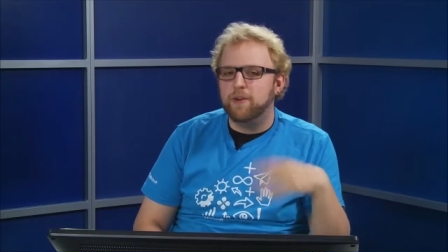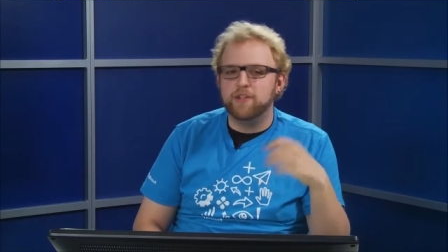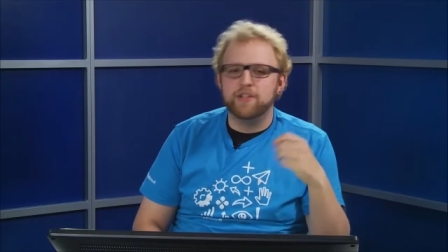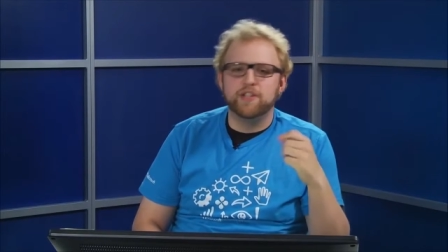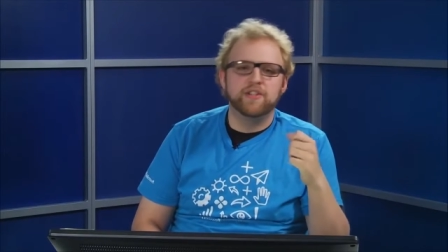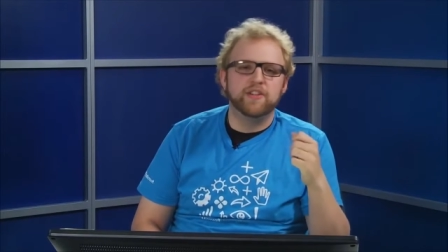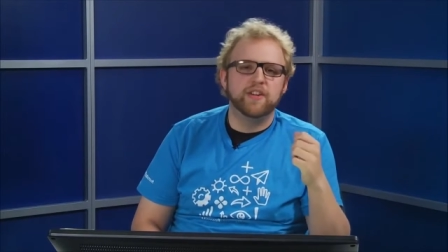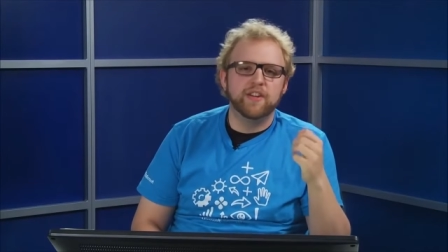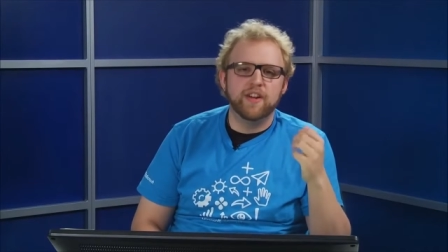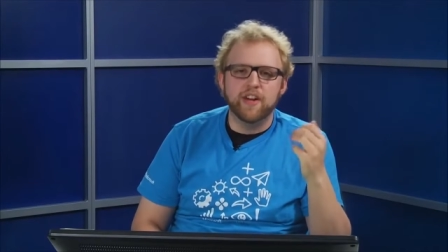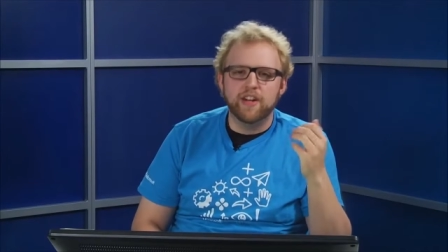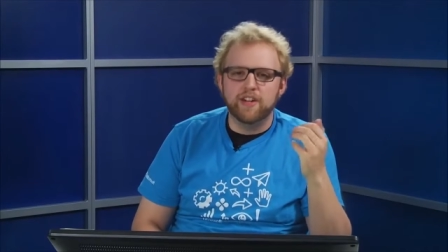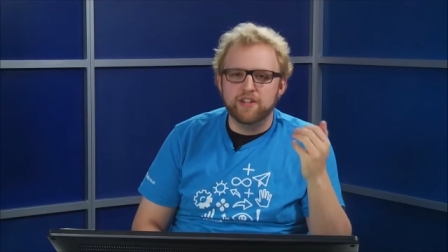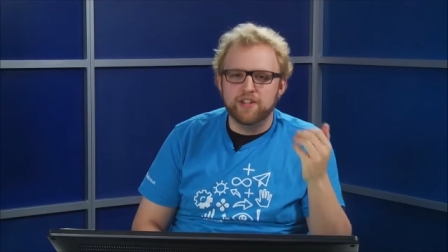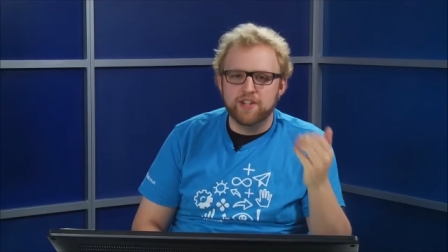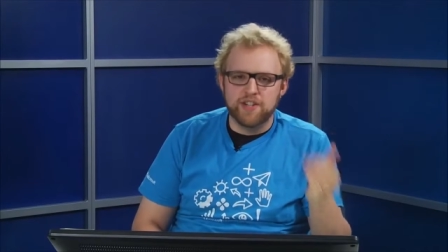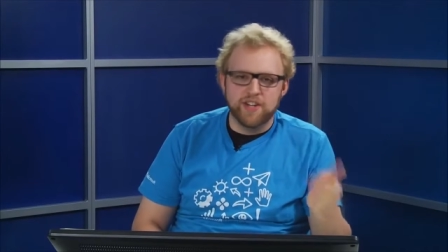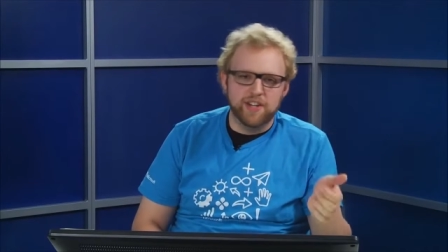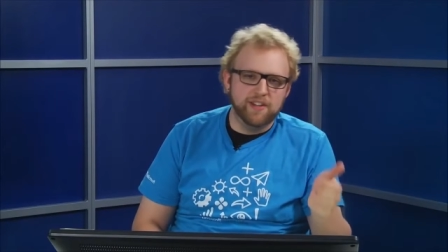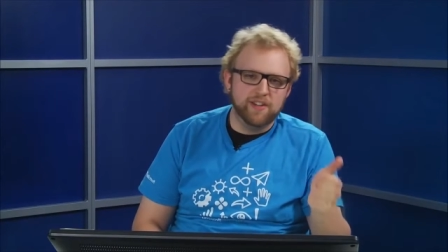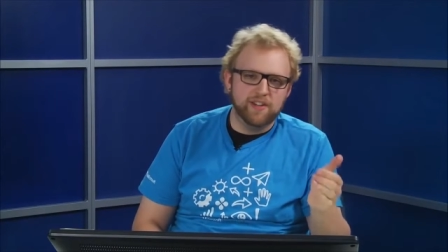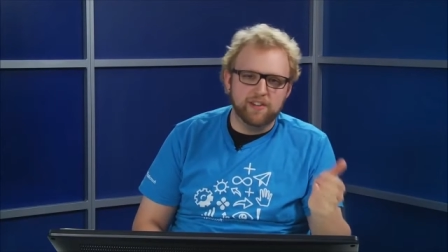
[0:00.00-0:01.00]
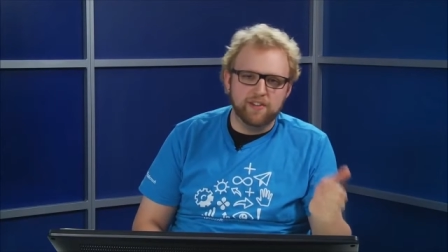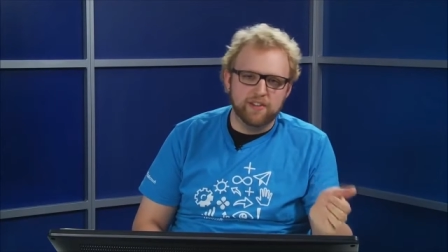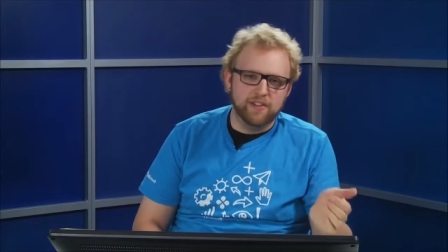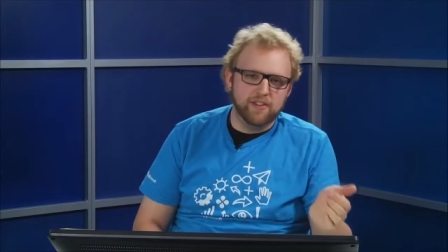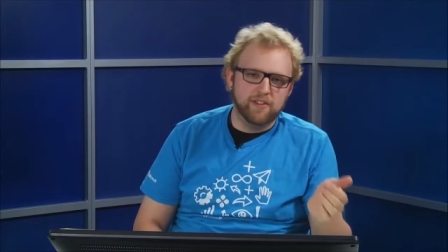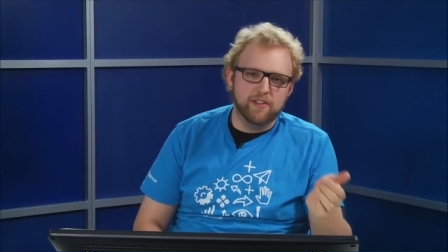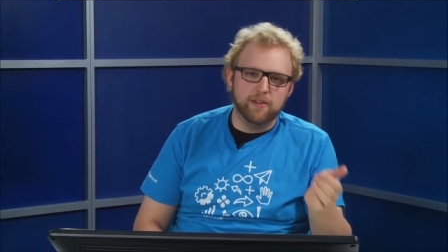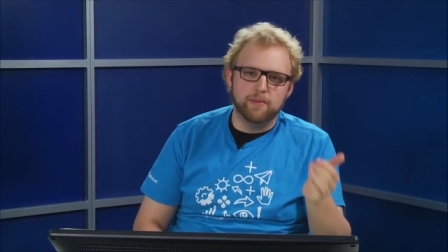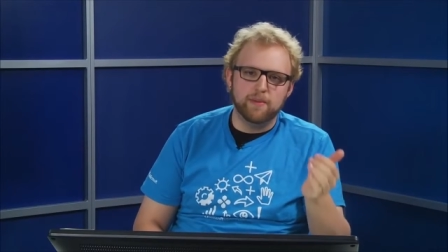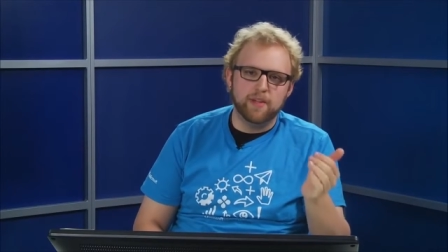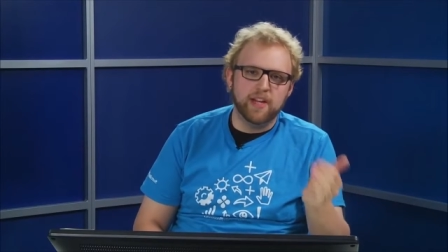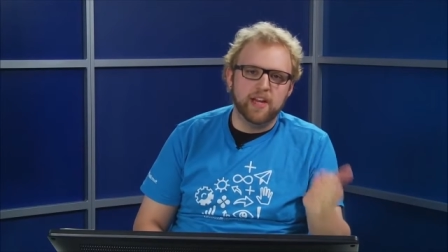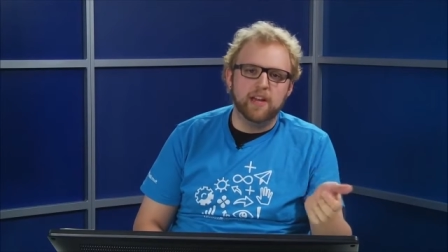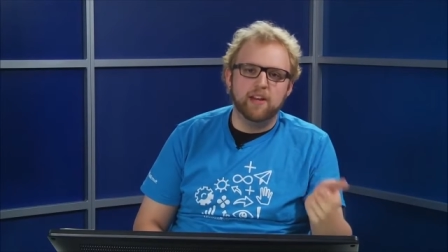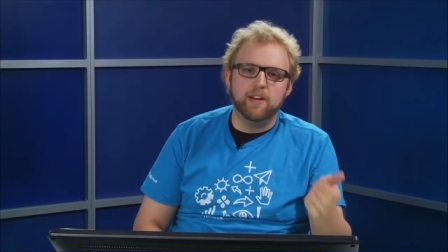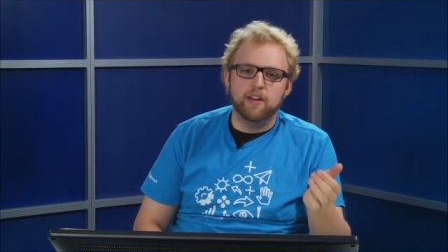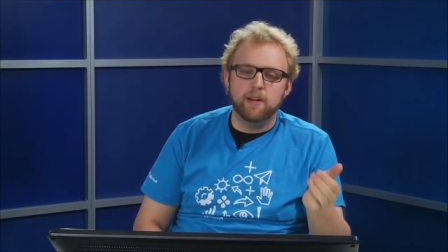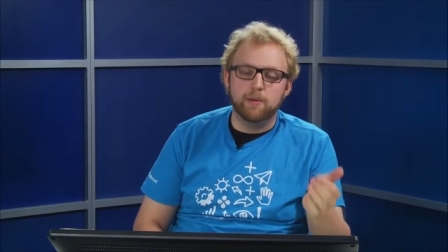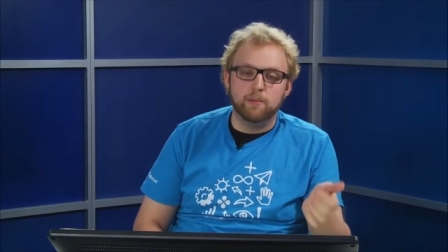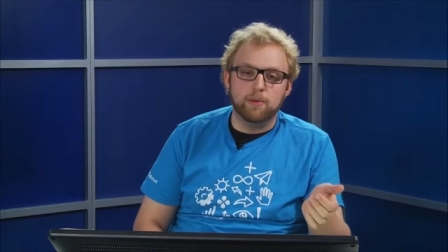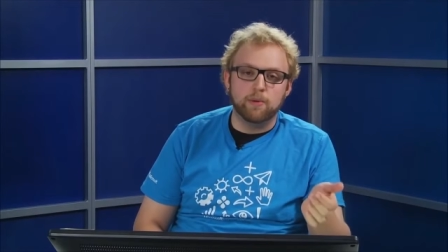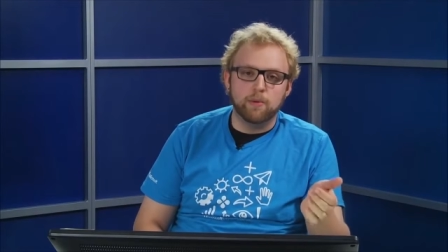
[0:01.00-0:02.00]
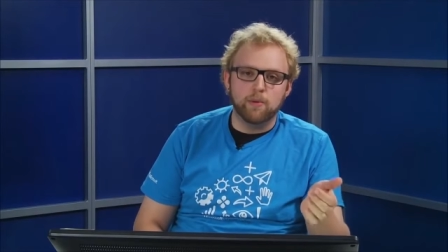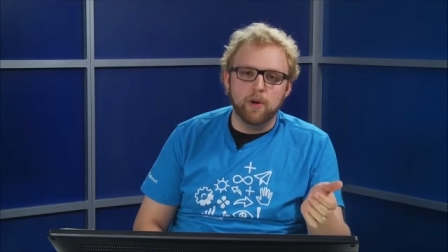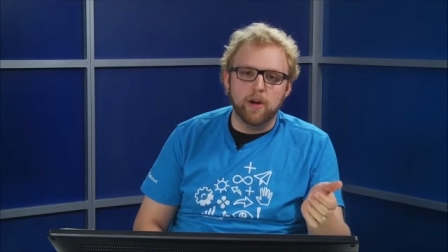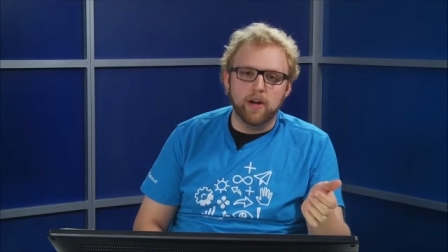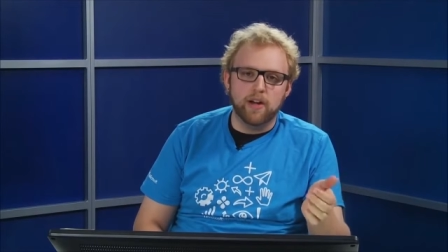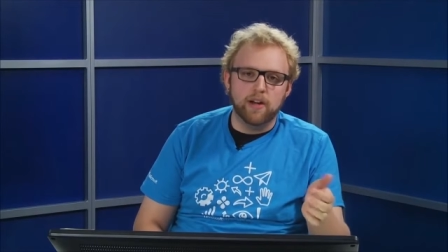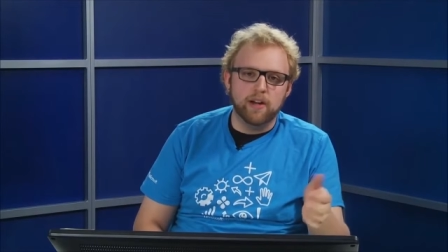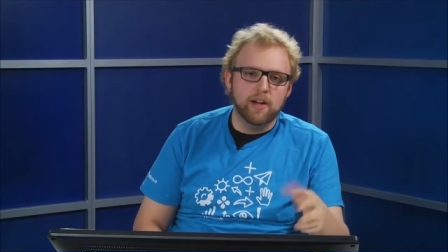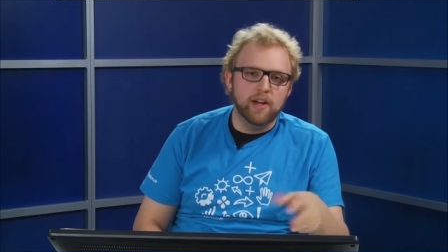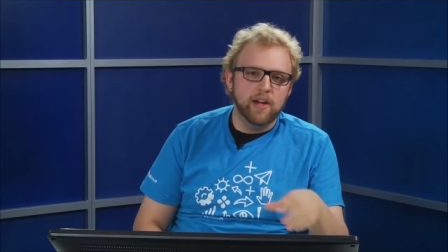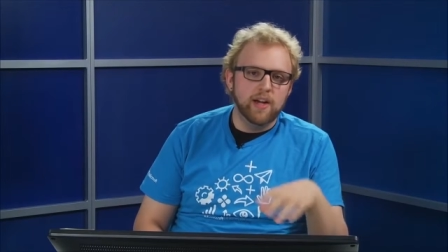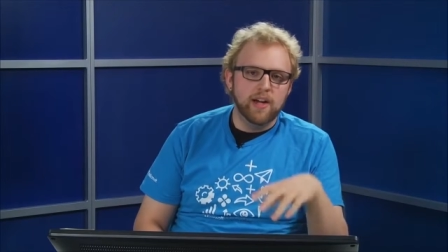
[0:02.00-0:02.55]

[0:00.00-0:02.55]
and just try and cheat the system to get number one.